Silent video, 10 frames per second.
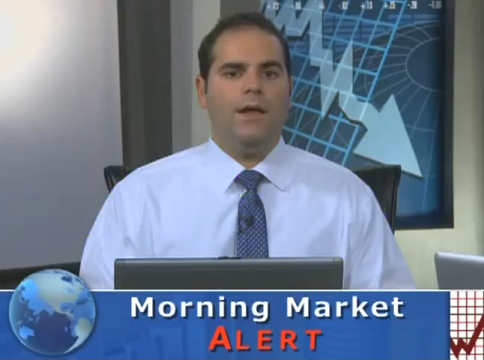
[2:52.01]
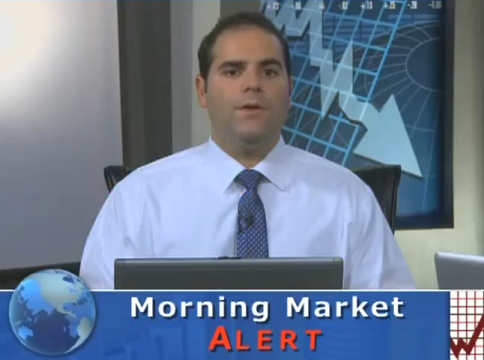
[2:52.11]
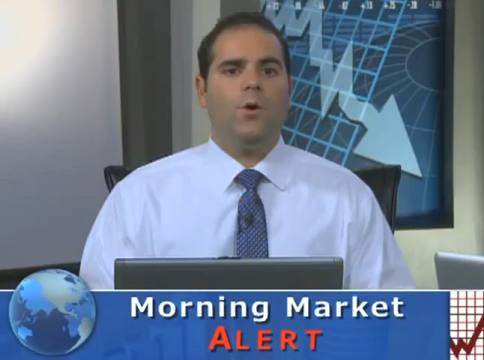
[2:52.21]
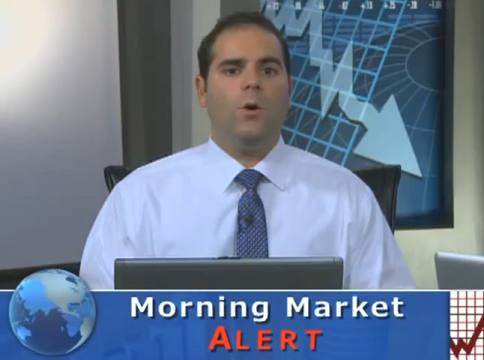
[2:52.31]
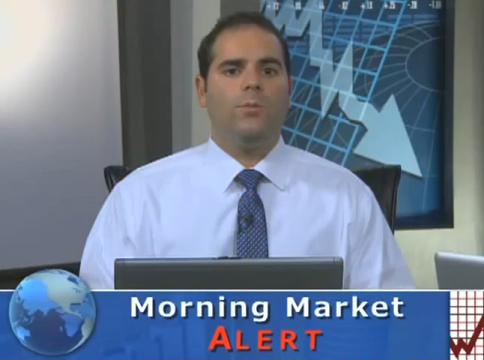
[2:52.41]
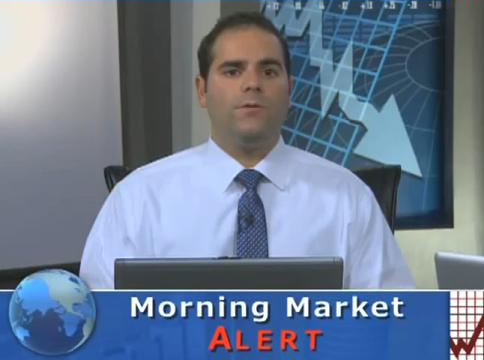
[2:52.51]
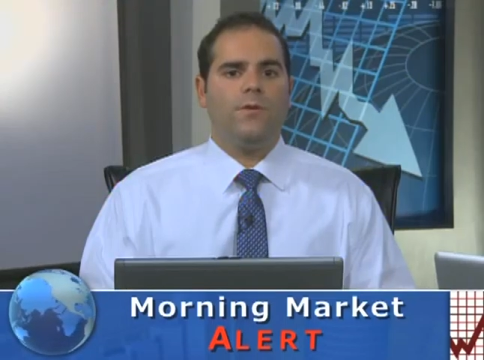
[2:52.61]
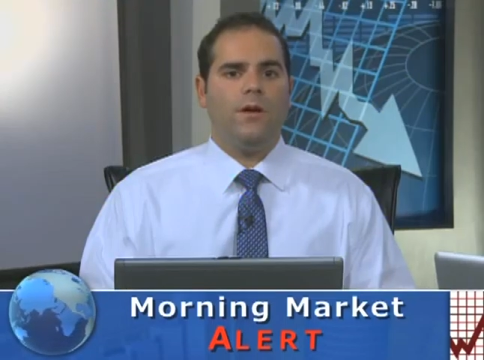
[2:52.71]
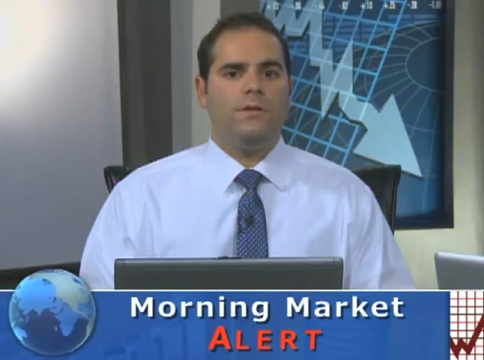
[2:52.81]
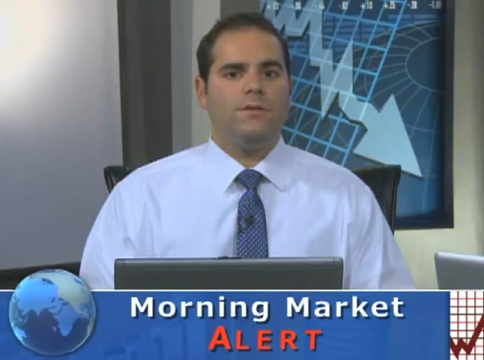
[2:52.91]
the corporate
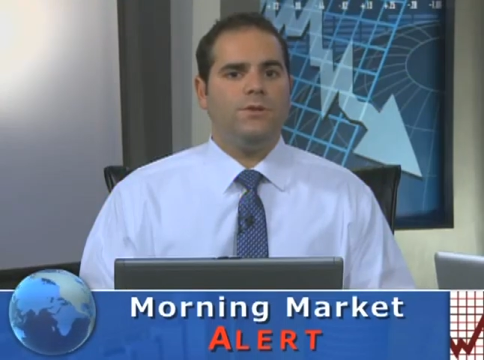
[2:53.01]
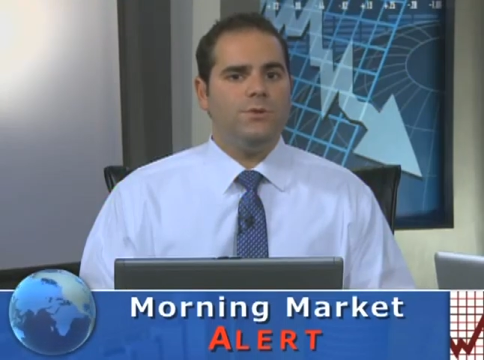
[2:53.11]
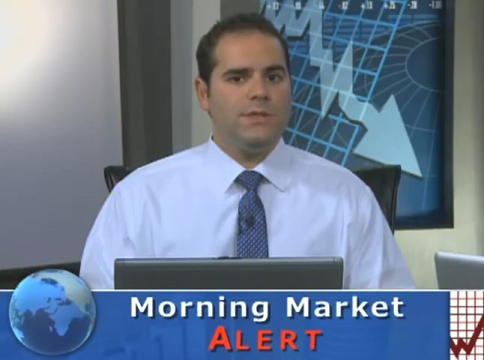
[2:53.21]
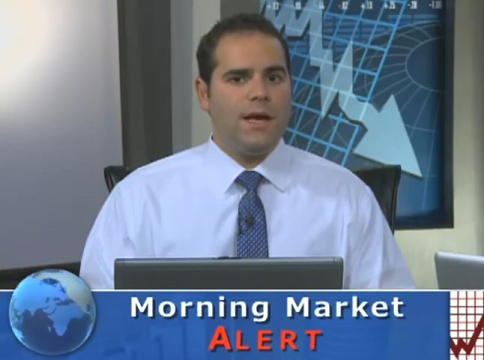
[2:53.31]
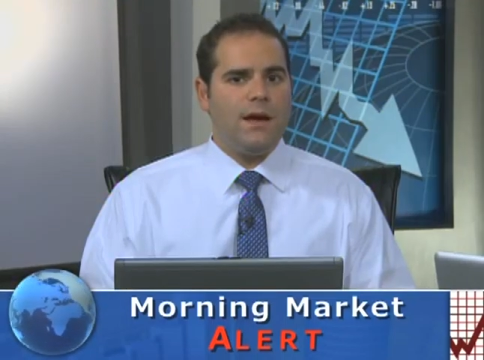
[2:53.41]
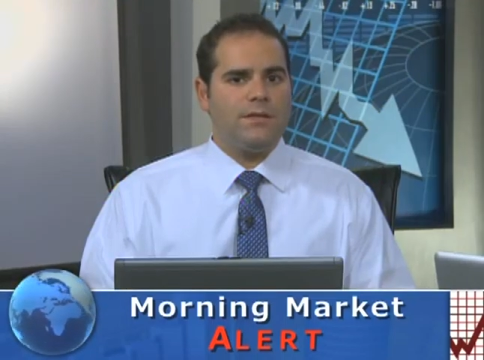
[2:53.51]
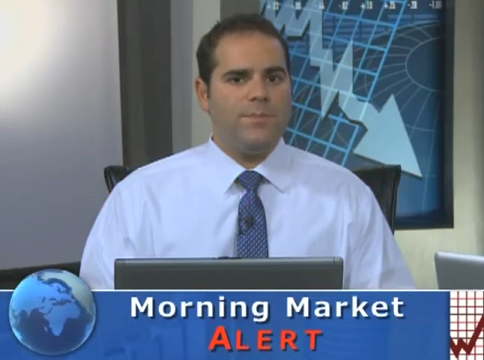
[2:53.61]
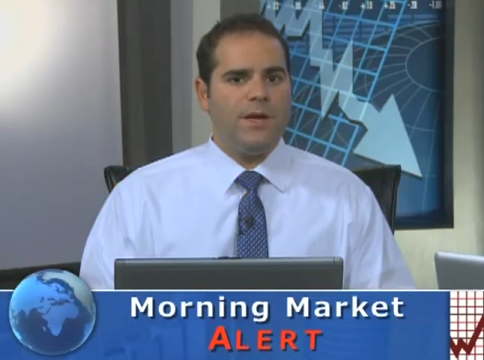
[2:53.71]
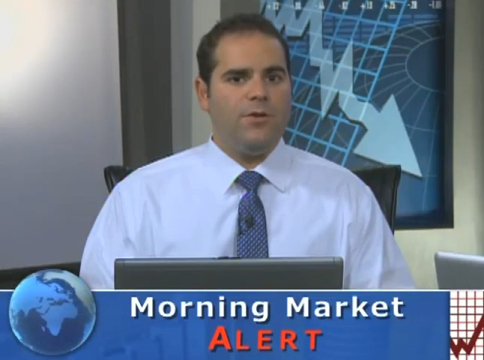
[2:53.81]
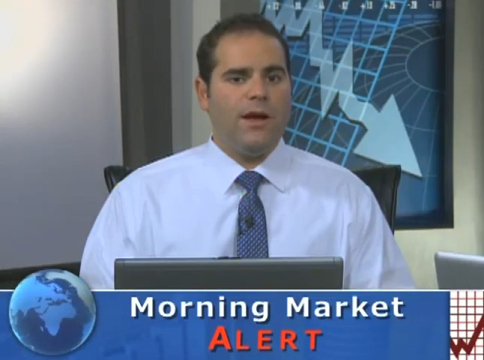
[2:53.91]
front, two stocks
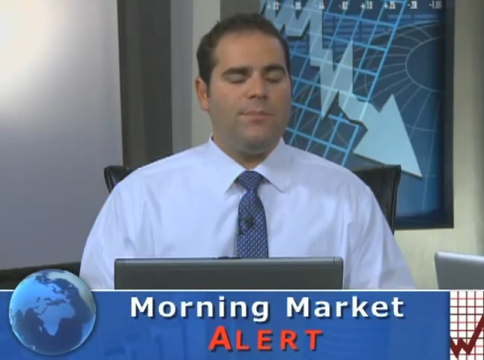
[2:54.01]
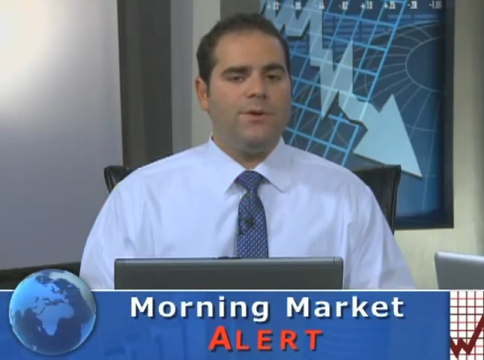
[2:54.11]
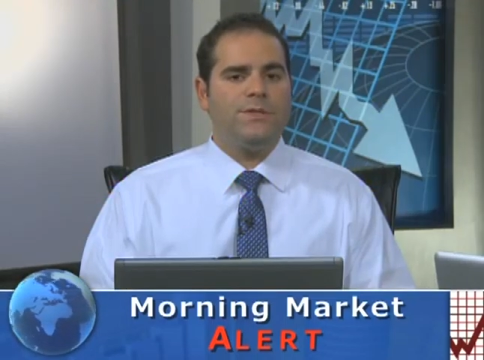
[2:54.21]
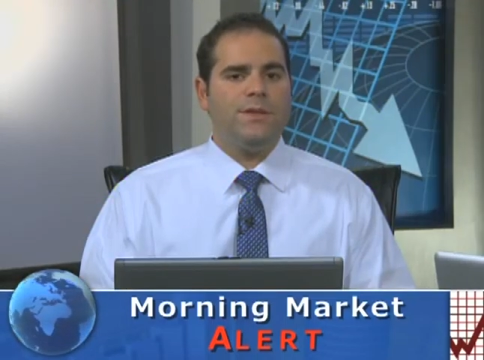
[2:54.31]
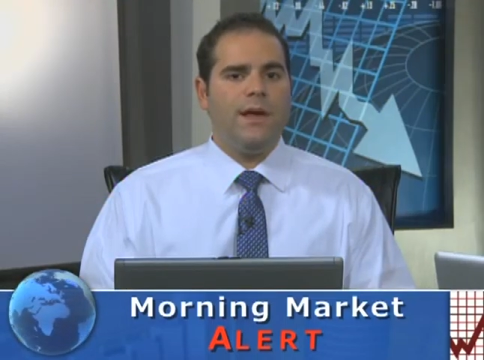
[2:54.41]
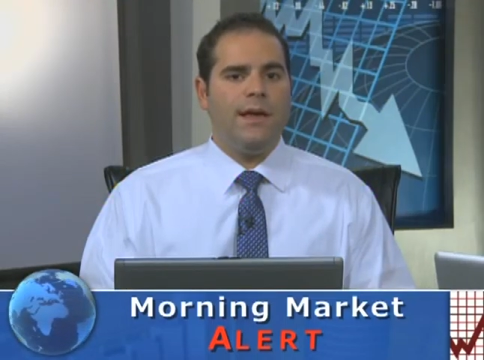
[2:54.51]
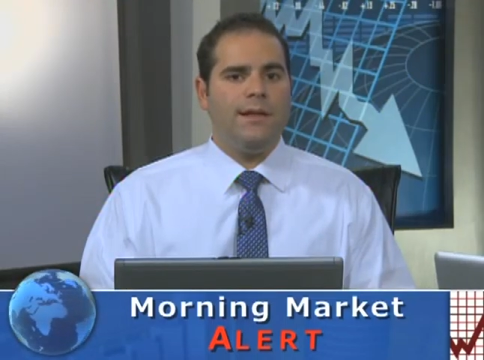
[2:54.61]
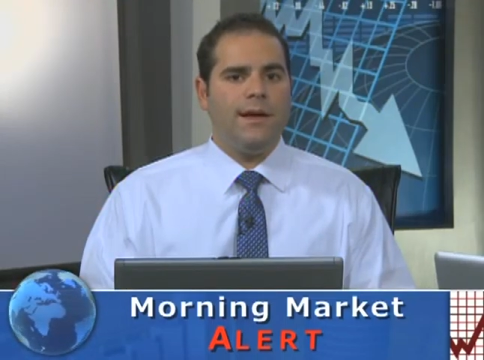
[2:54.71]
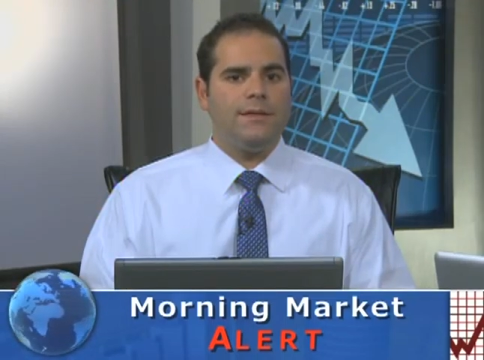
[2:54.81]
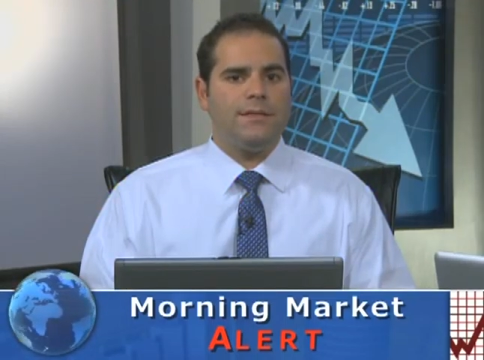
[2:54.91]
may grab most of the
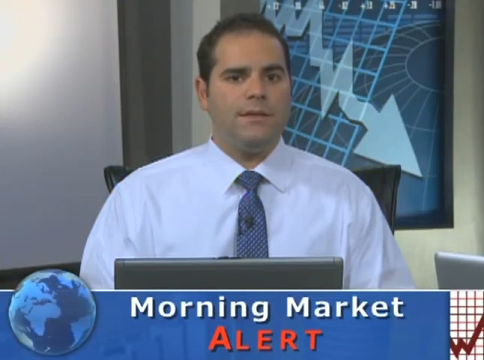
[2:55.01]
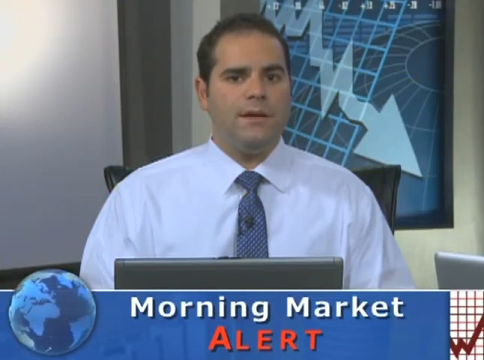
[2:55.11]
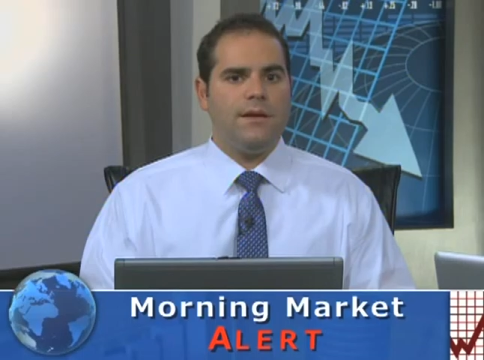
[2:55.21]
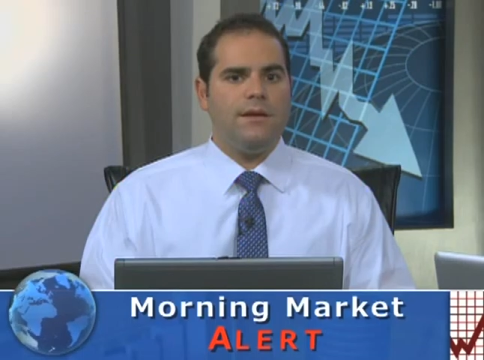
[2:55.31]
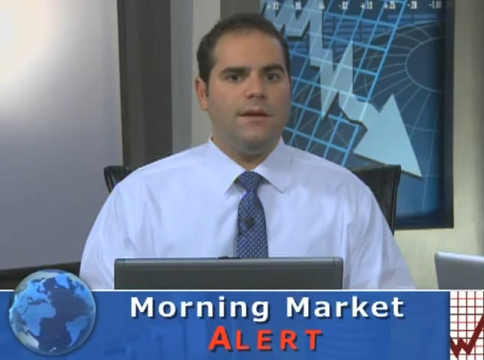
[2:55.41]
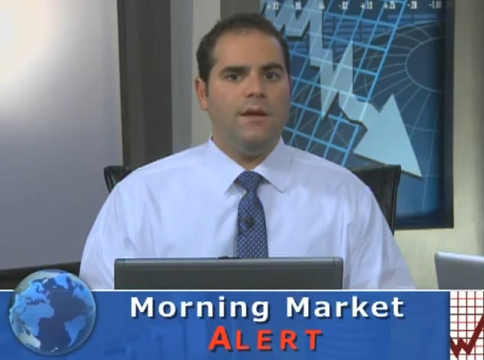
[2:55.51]
headlines today